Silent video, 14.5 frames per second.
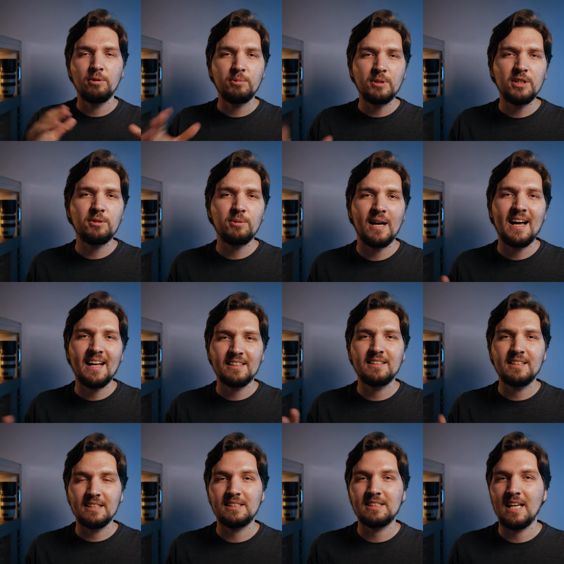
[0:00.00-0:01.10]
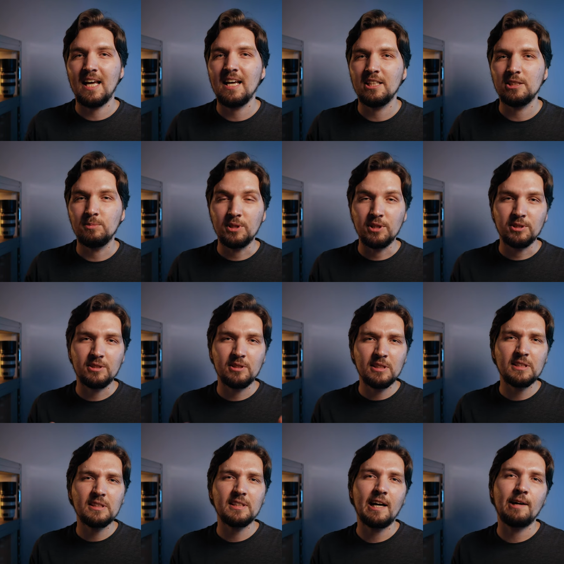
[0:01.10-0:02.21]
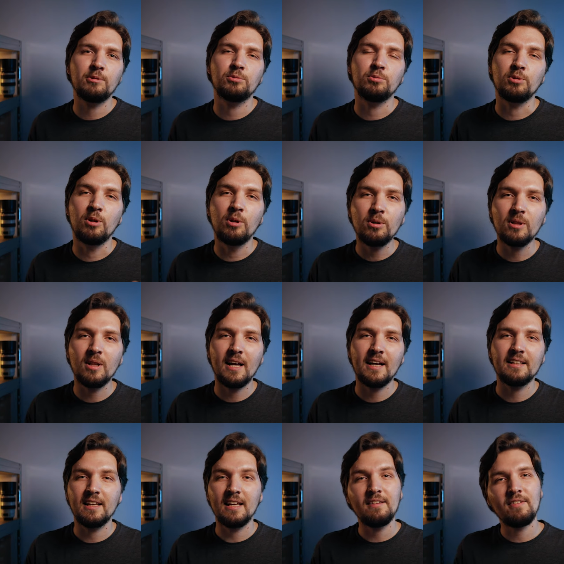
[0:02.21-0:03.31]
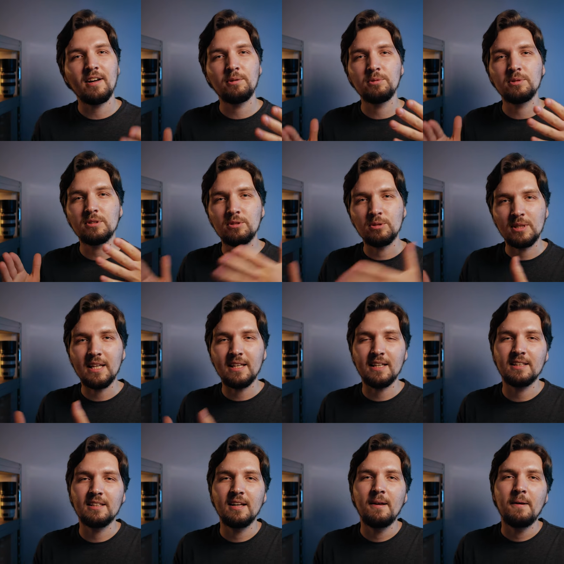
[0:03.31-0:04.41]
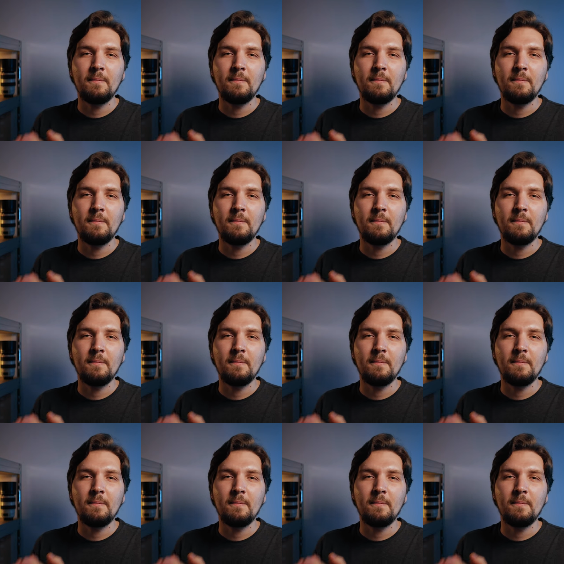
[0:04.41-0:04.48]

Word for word: we need to add this haze because this is how it would look like if I were to take it